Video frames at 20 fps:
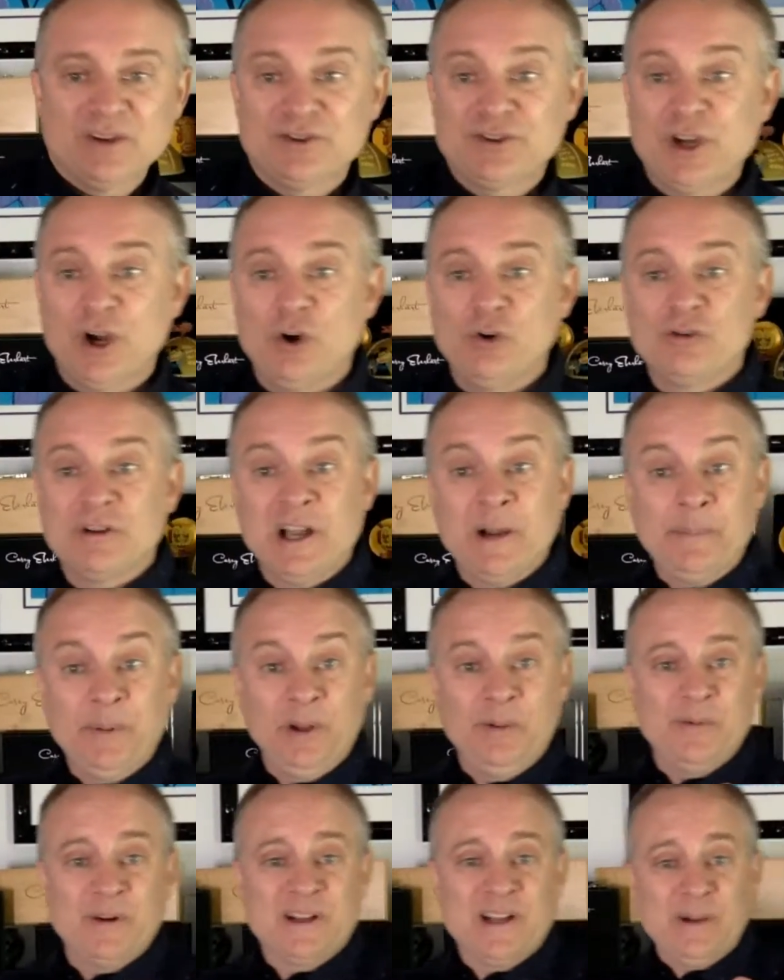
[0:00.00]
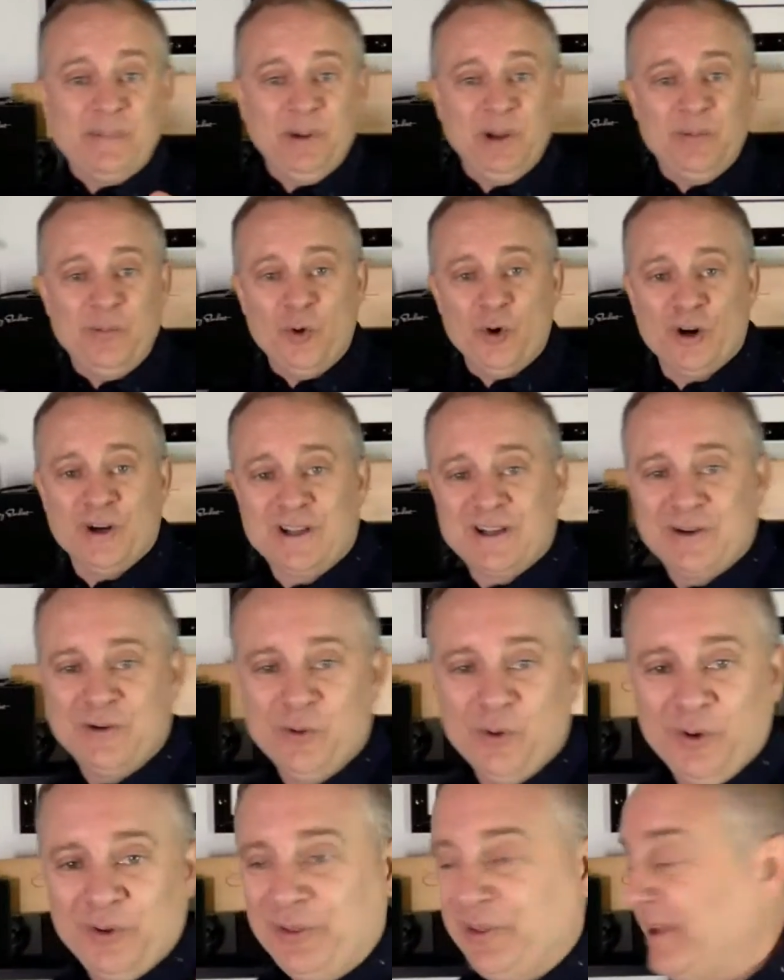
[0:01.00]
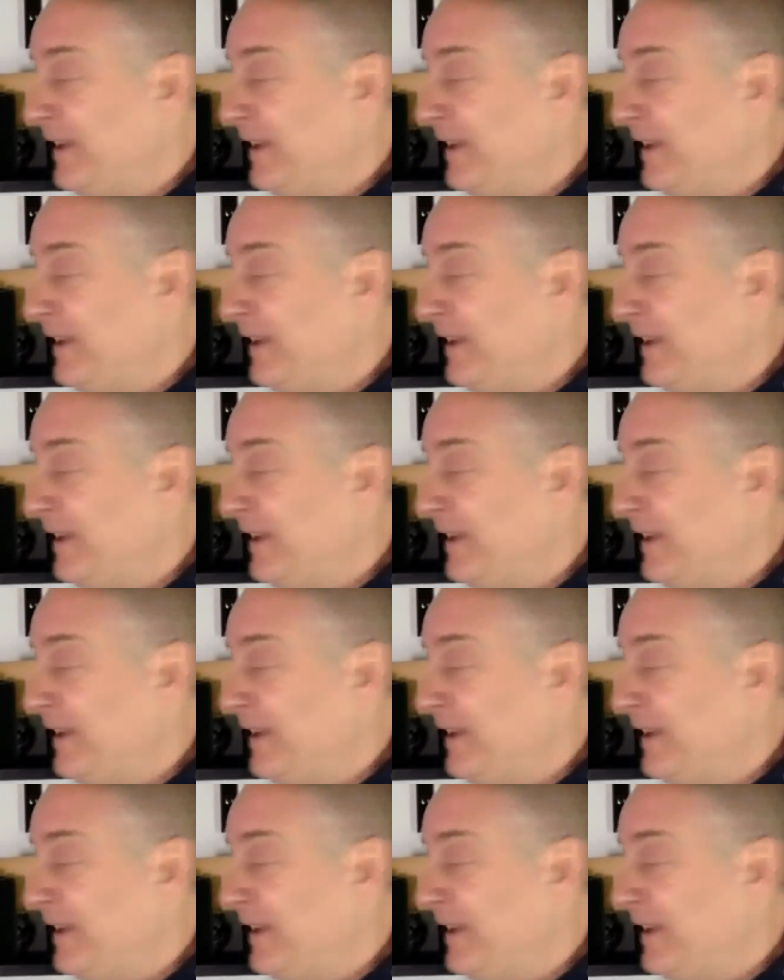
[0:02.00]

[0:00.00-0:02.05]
So couple of more cool